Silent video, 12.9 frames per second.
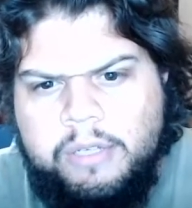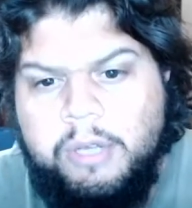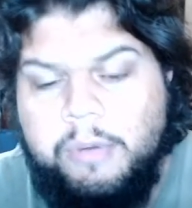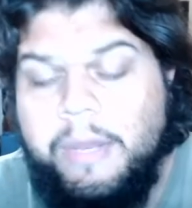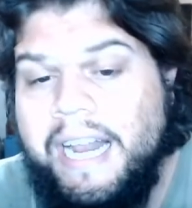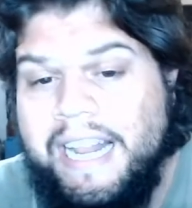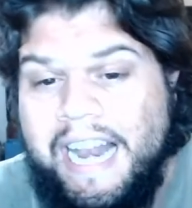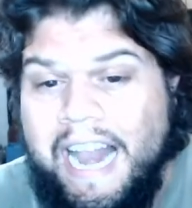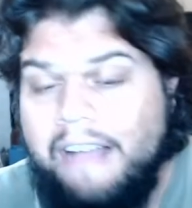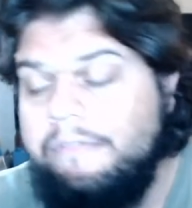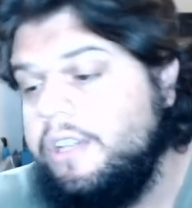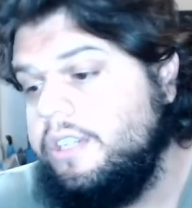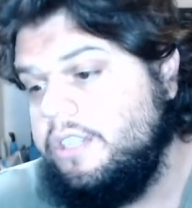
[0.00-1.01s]
We, we, had
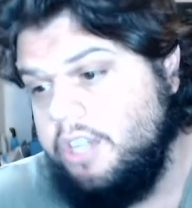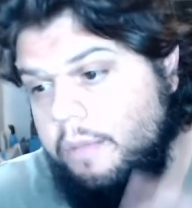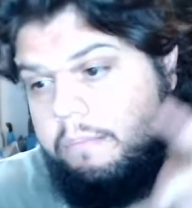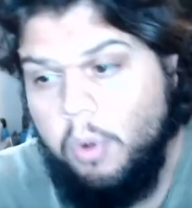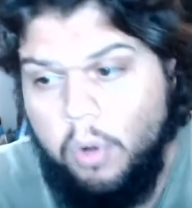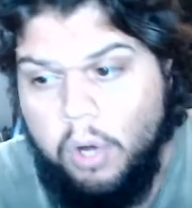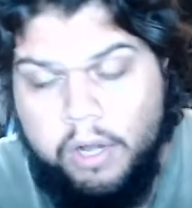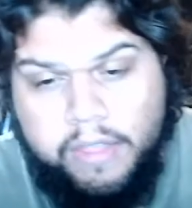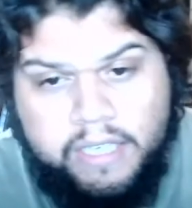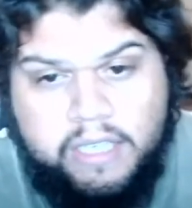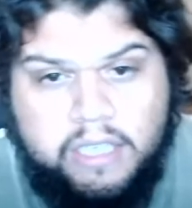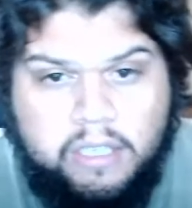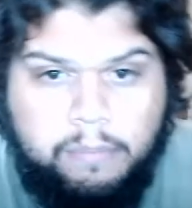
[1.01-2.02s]
11, so more.
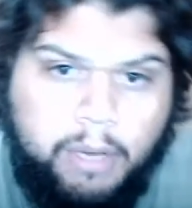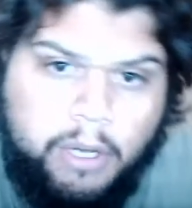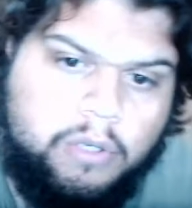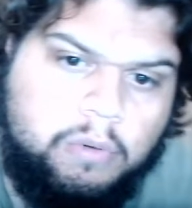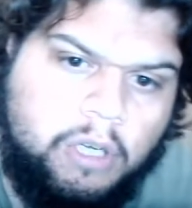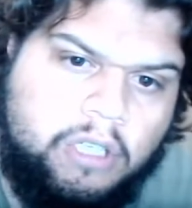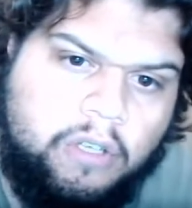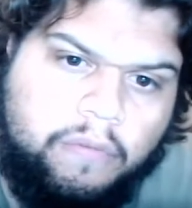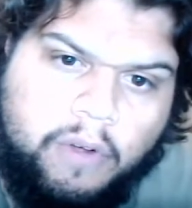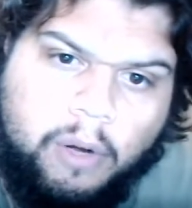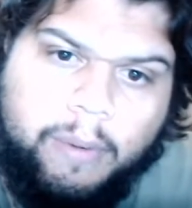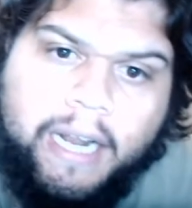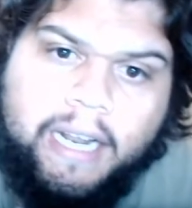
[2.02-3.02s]
This is the most one so
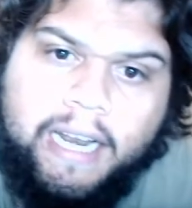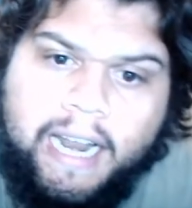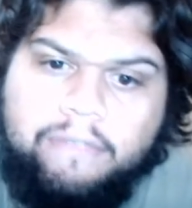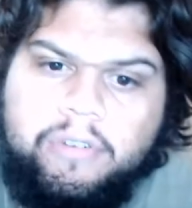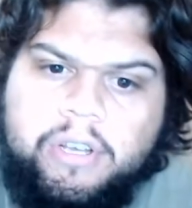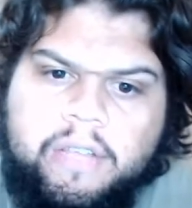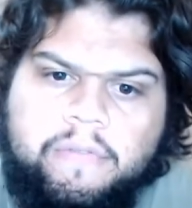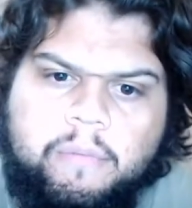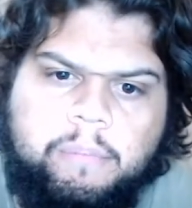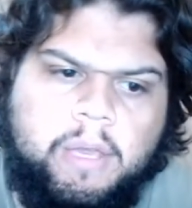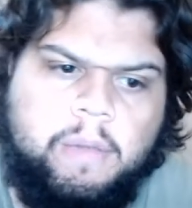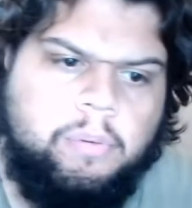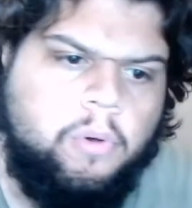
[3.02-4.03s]
far. We had 11 different
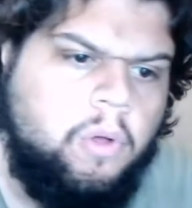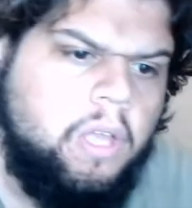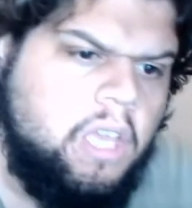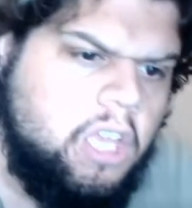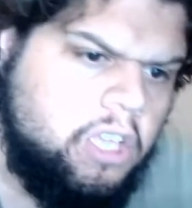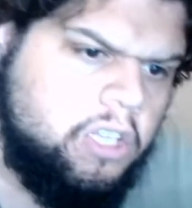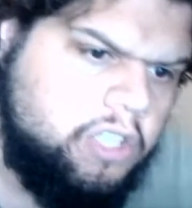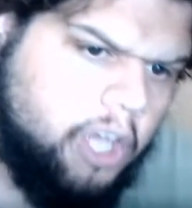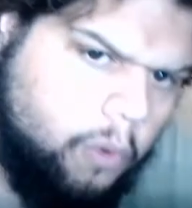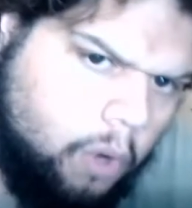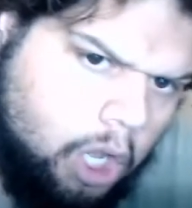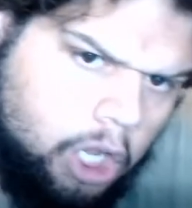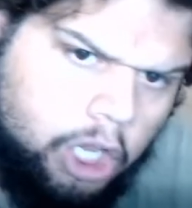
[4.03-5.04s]
people.
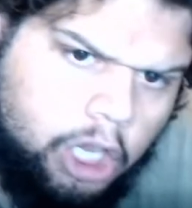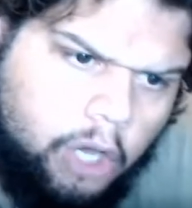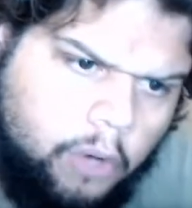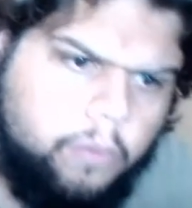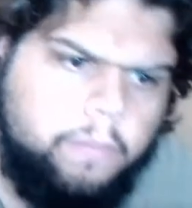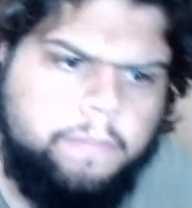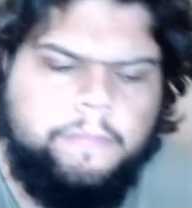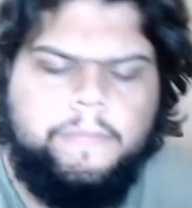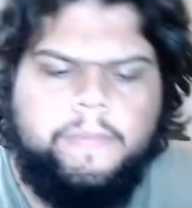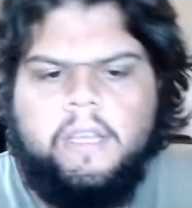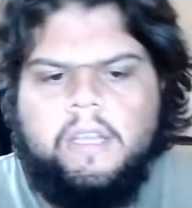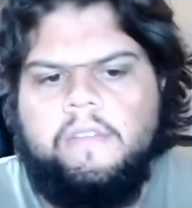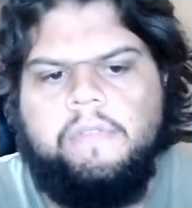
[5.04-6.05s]
So go.
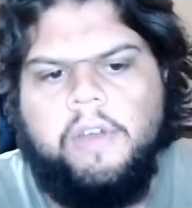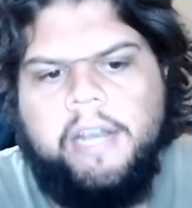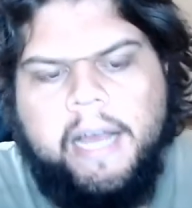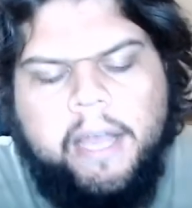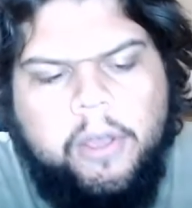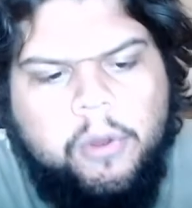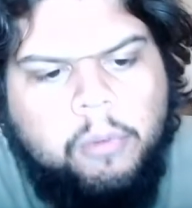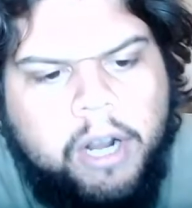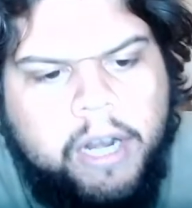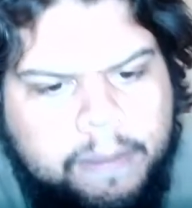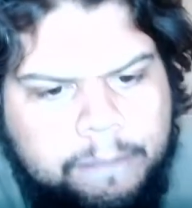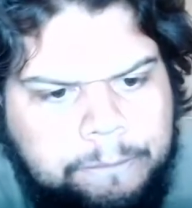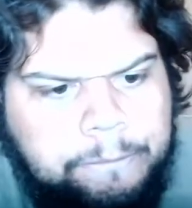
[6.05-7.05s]
Let's find out who won it.